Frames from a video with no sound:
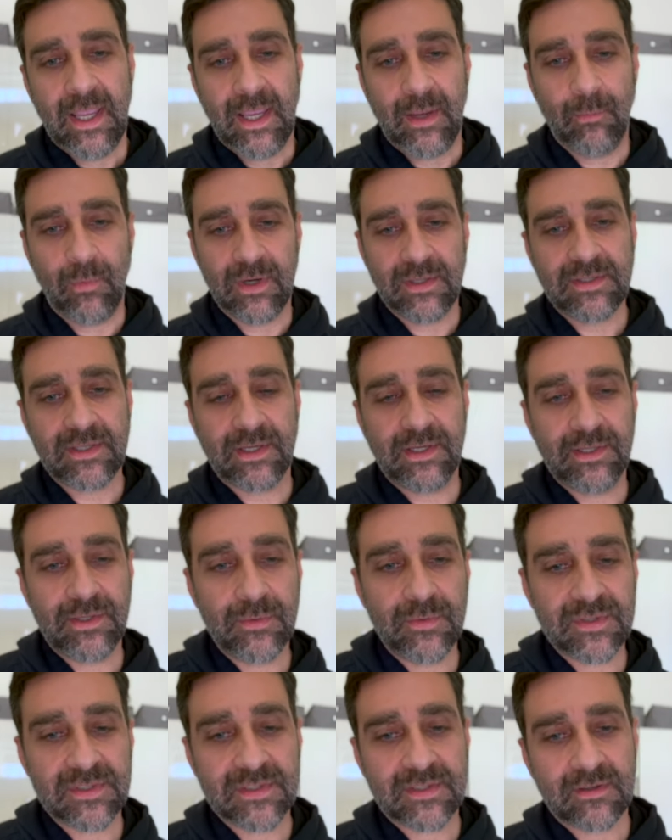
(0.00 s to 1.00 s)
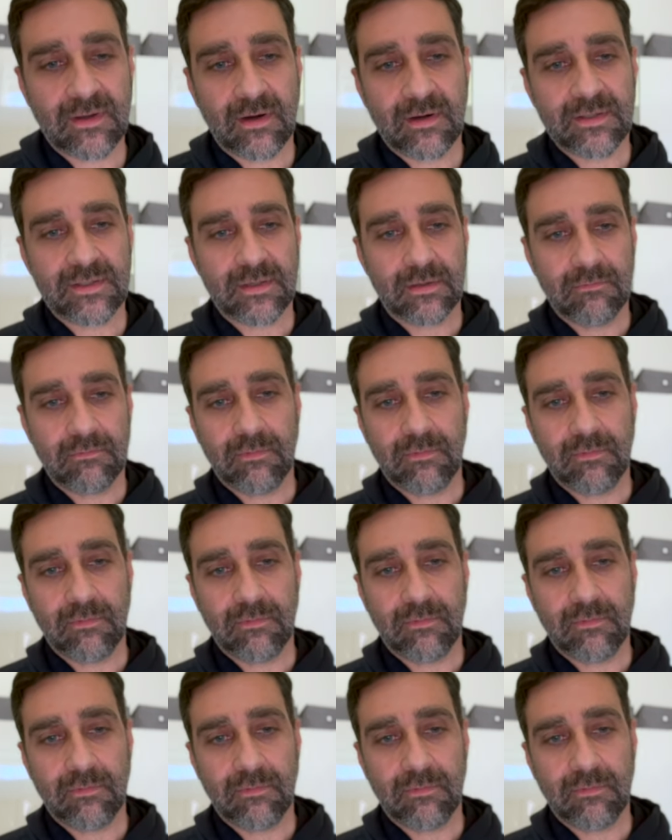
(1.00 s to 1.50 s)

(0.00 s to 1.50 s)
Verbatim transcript: And what it's gonna do is start to